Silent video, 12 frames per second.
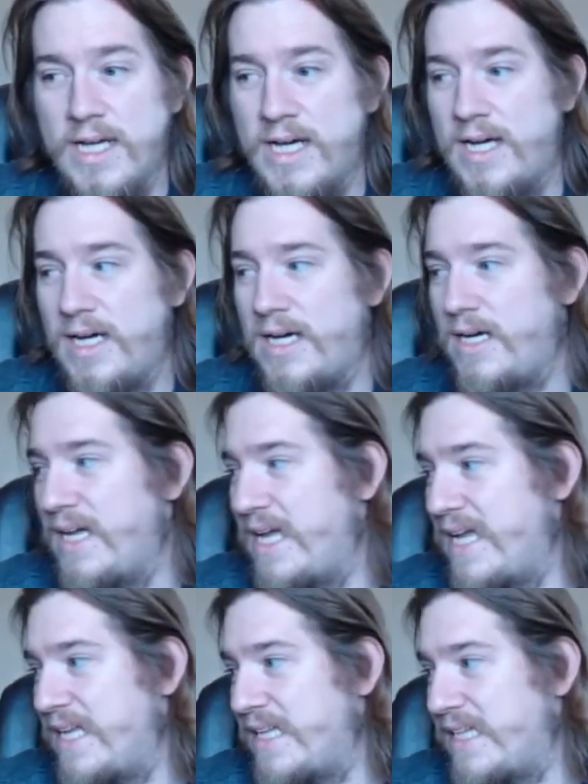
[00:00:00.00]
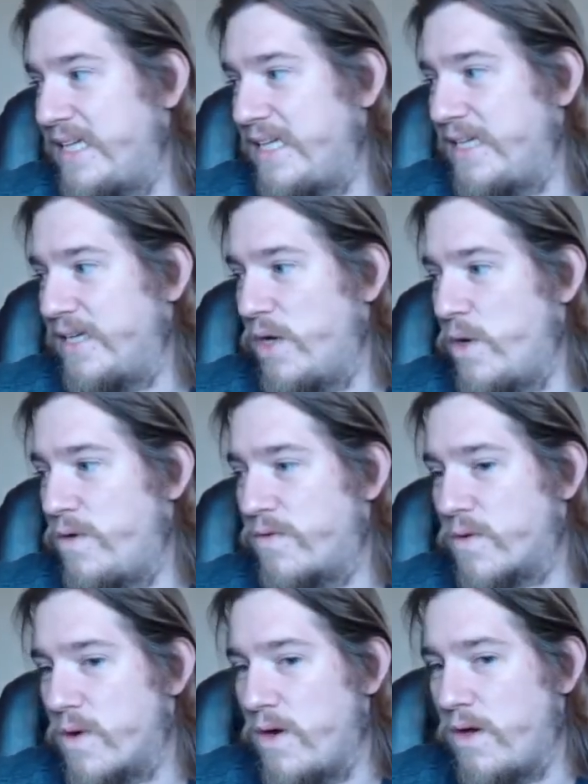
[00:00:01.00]
and the
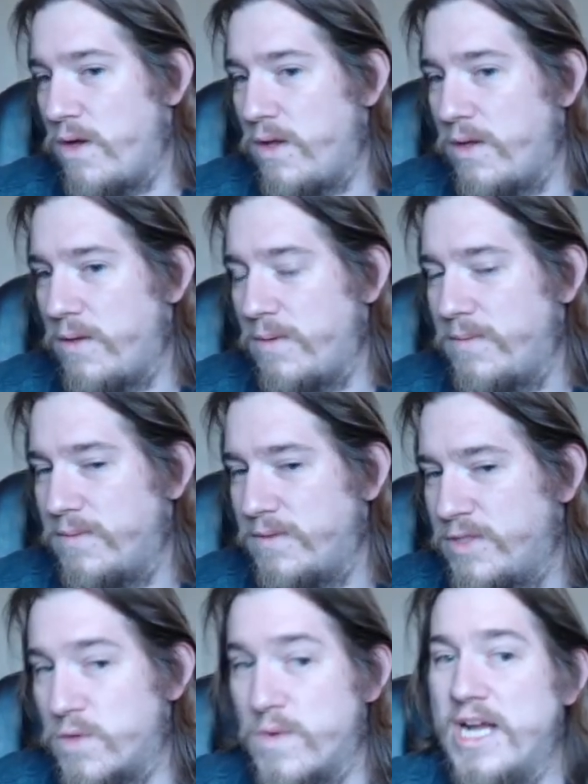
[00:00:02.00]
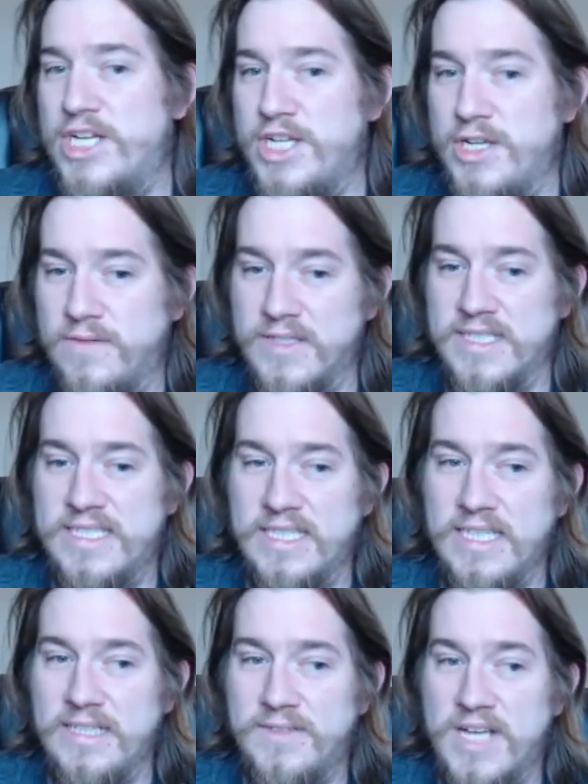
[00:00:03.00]
overall direction of
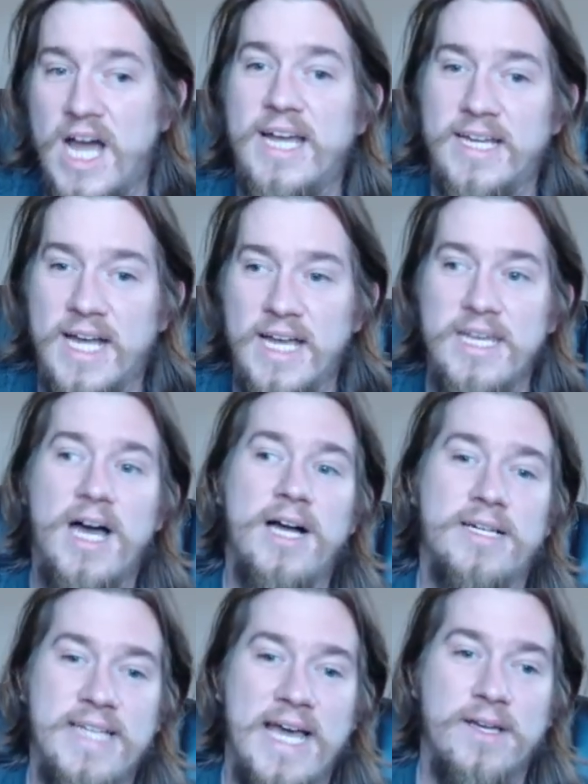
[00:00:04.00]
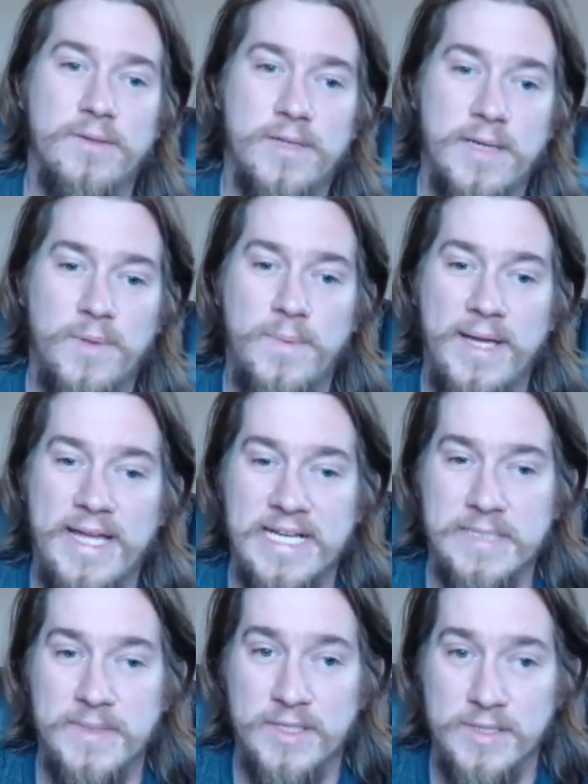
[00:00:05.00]
Unsleeved kind of got knocked down a couple
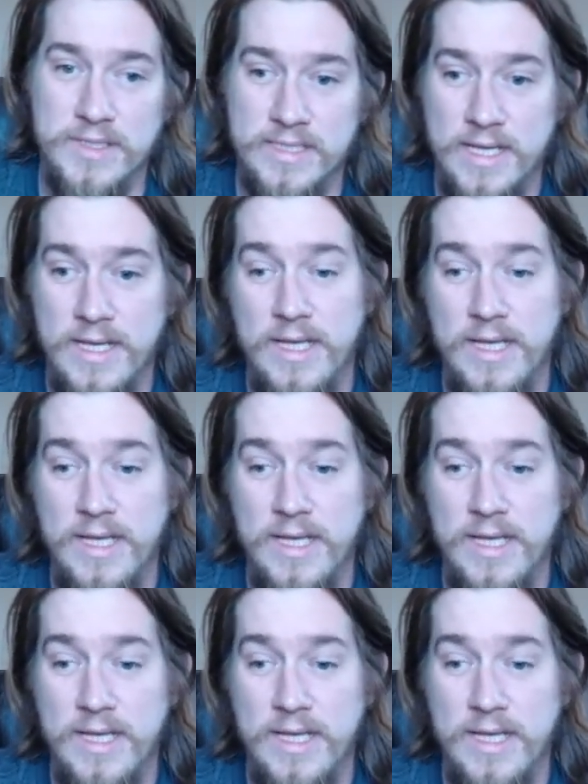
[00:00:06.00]
pegs because